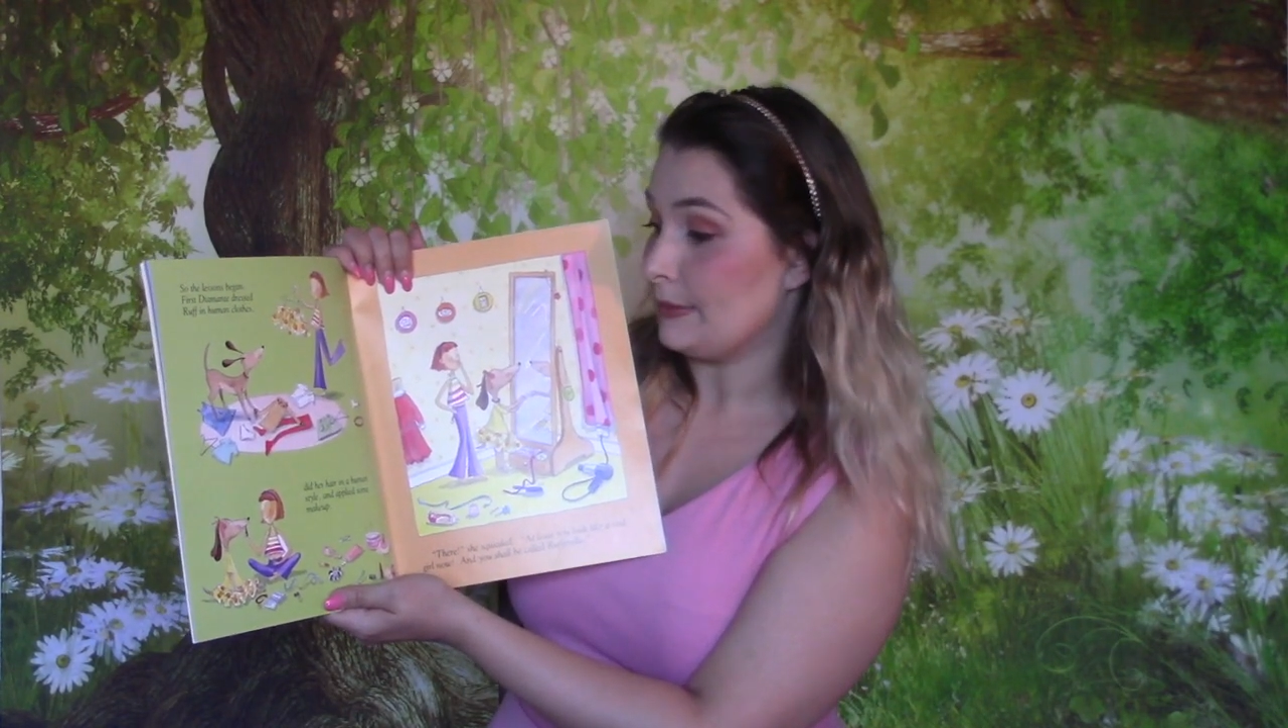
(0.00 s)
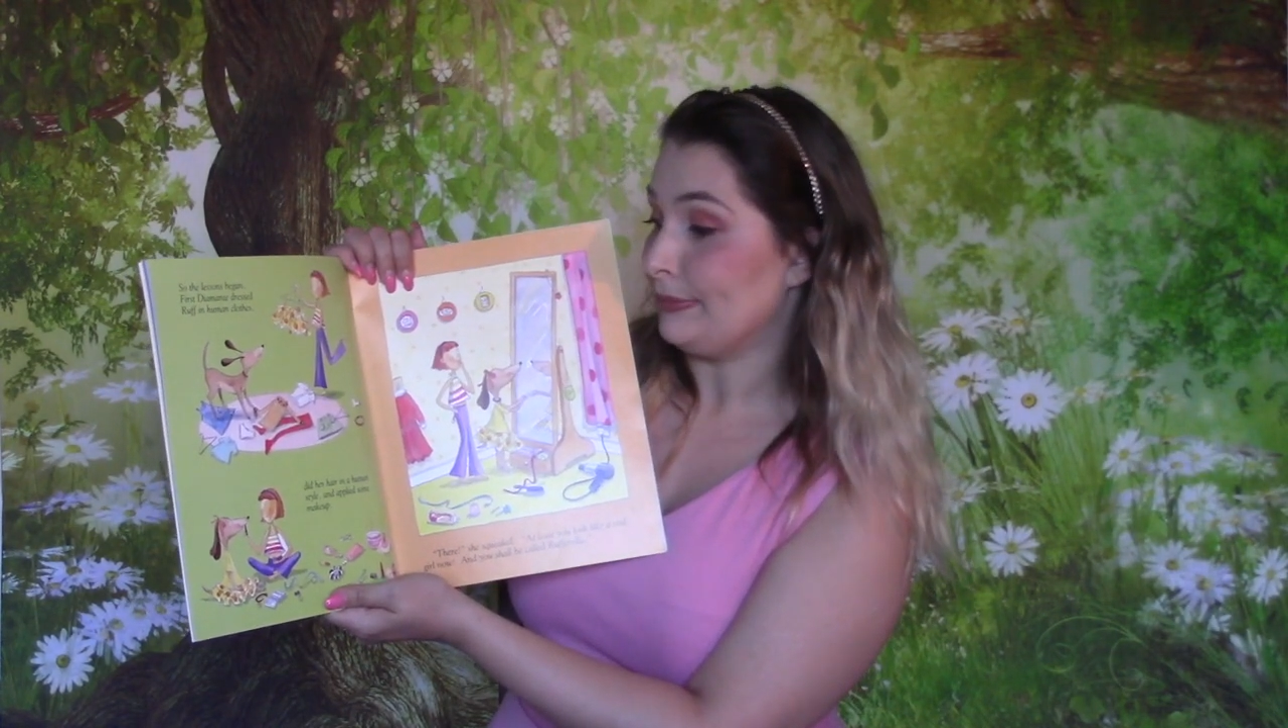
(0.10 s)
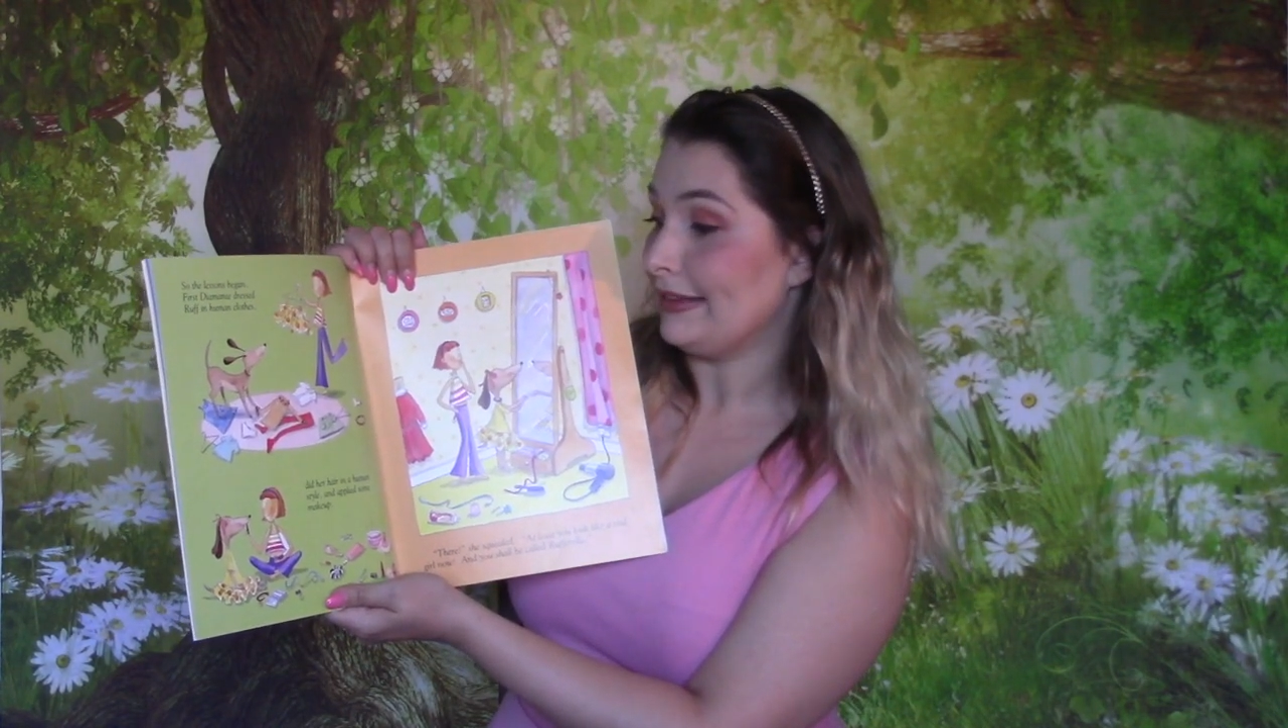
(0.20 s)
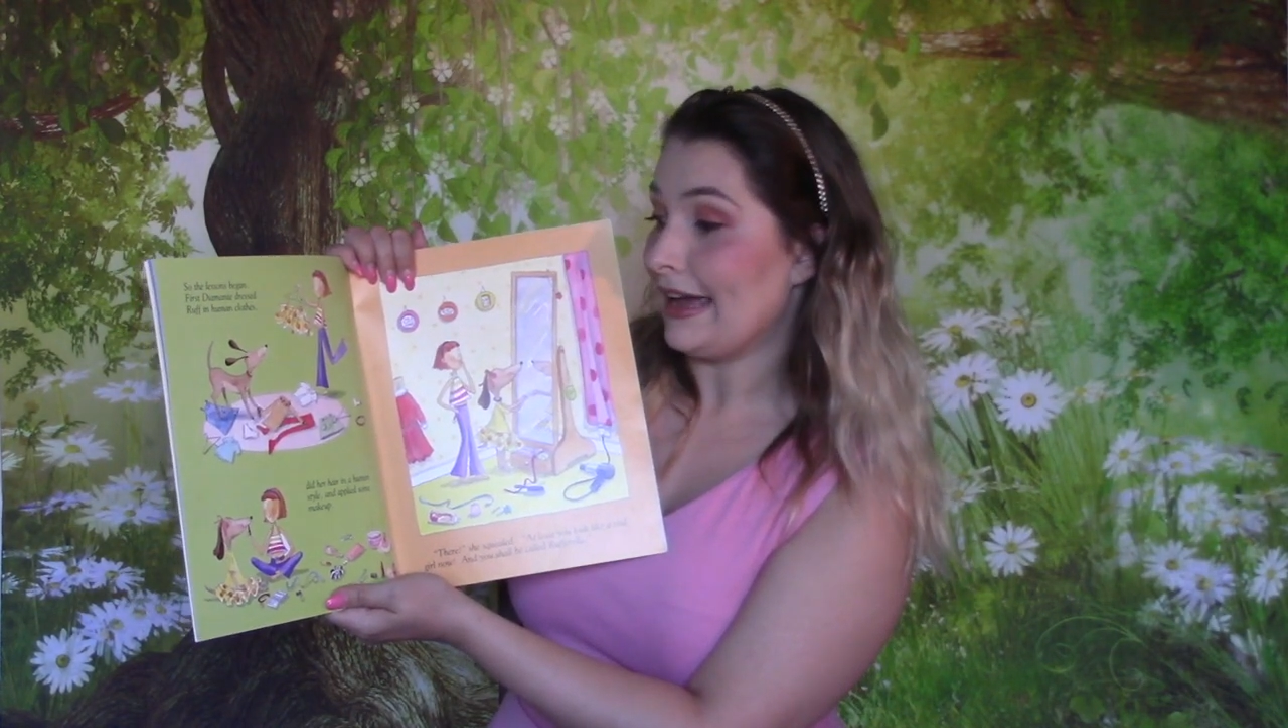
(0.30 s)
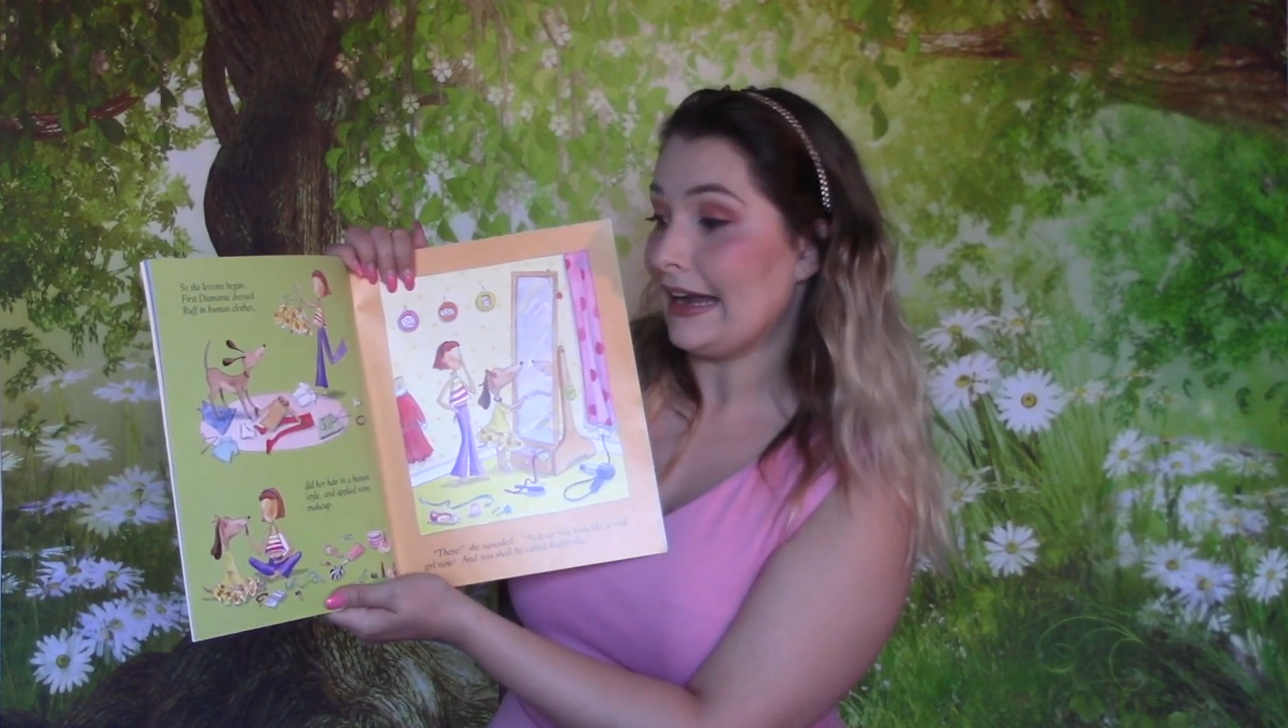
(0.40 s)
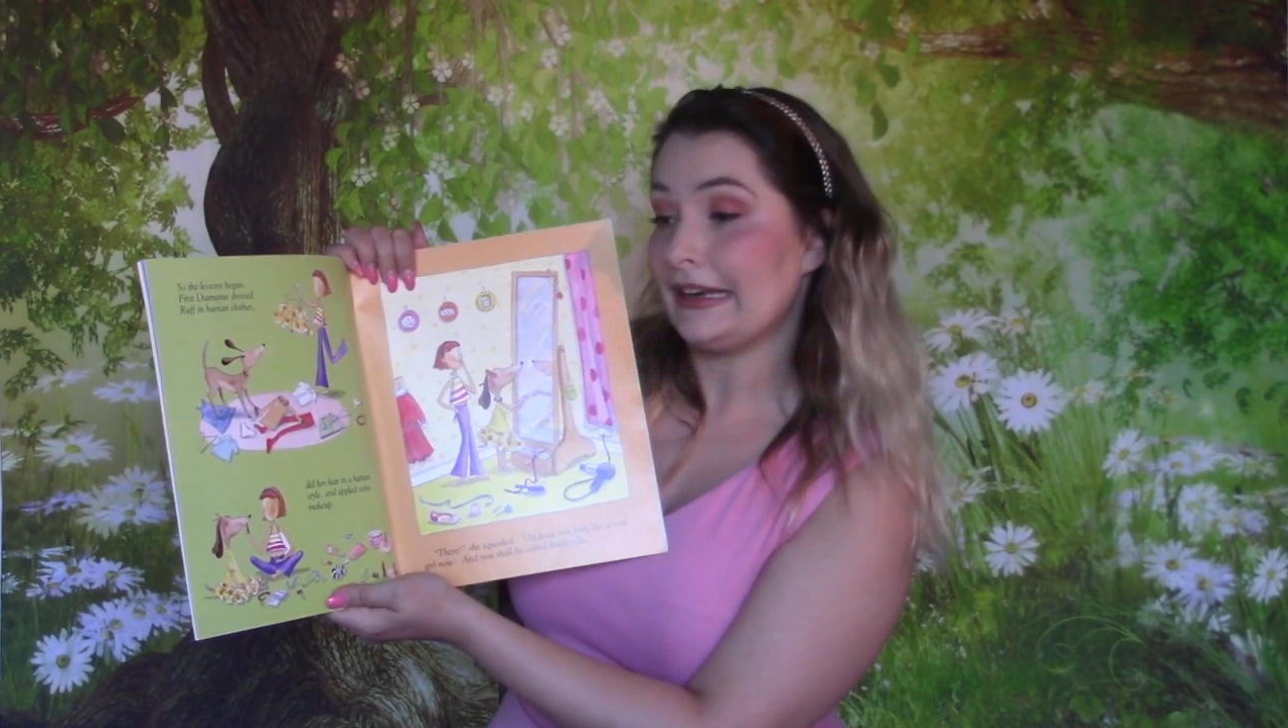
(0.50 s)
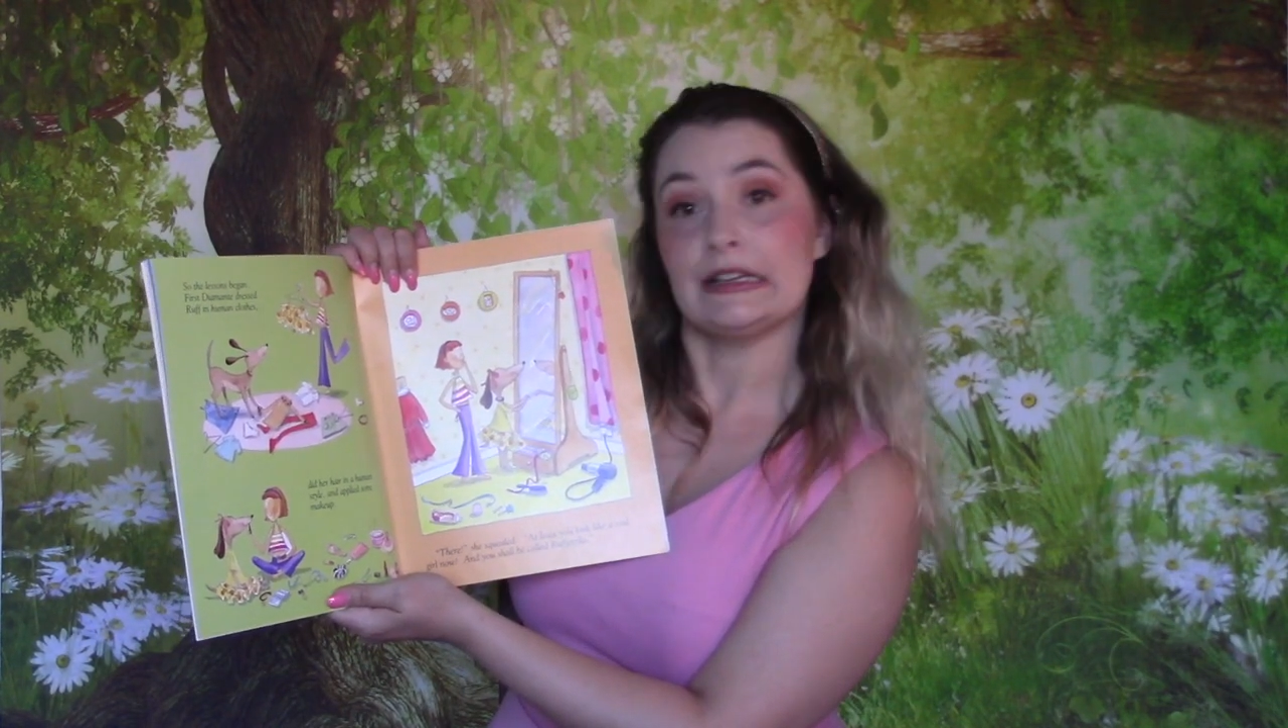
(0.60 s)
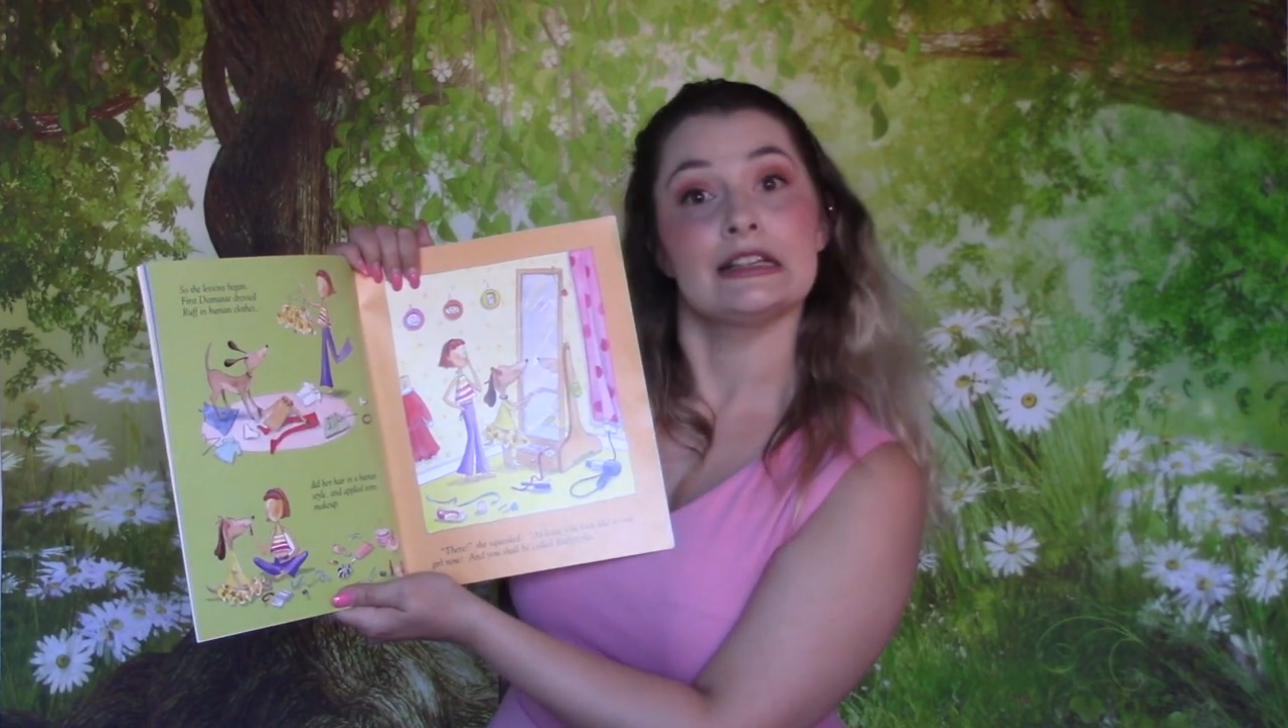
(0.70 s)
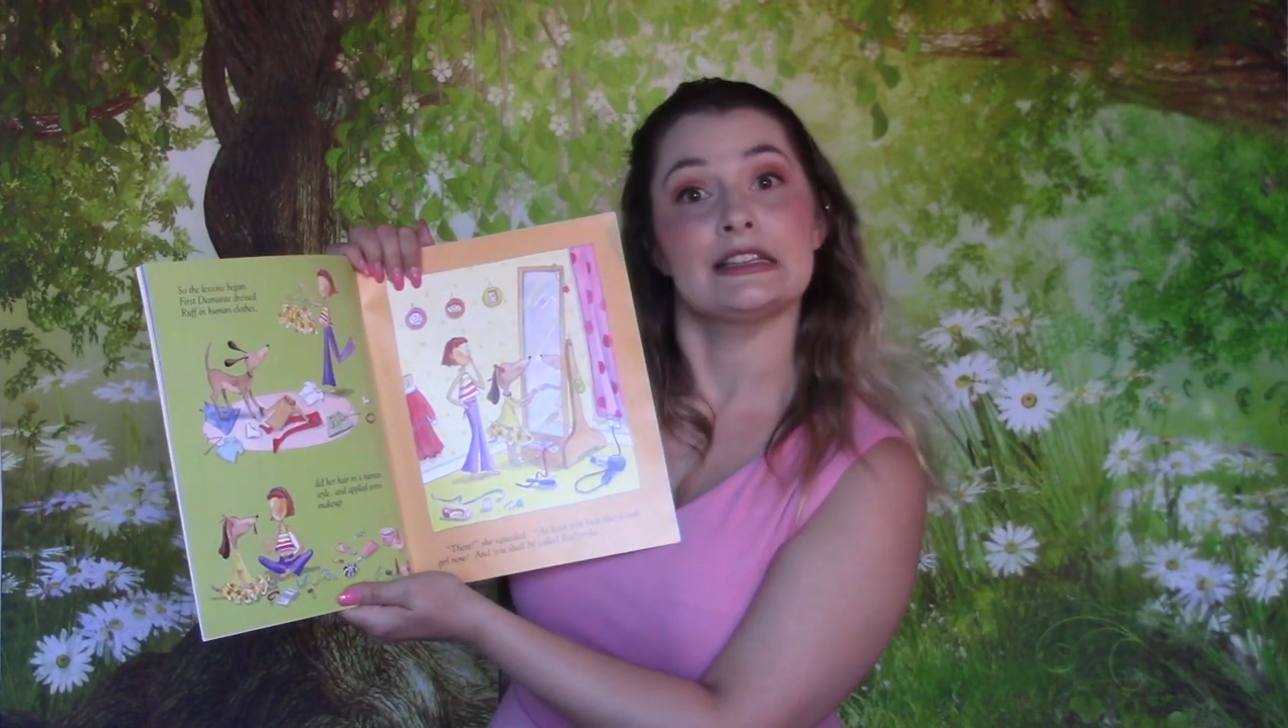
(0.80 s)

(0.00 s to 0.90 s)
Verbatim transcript: applied